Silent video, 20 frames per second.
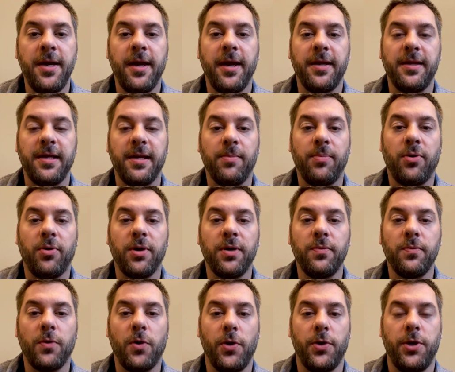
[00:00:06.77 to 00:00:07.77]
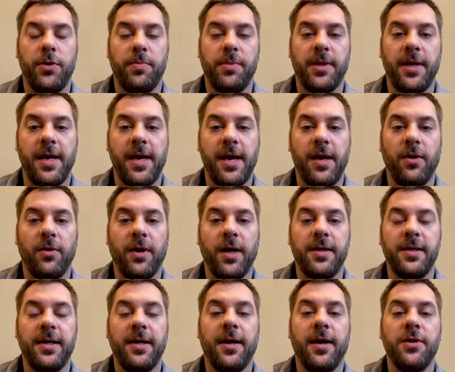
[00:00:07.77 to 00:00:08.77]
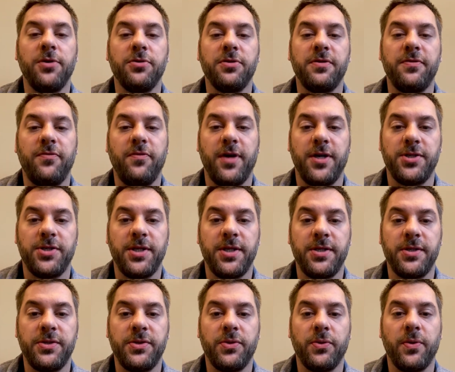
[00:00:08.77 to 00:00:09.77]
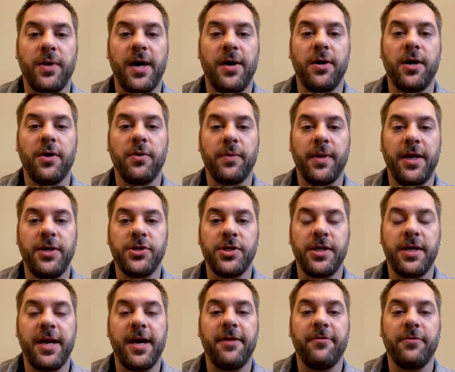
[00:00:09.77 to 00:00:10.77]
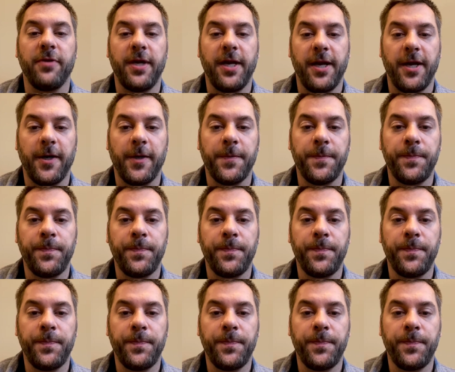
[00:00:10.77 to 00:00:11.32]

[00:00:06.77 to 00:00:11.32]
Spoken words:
and the important role you play in granting hundreds of wishes throughout our region every year.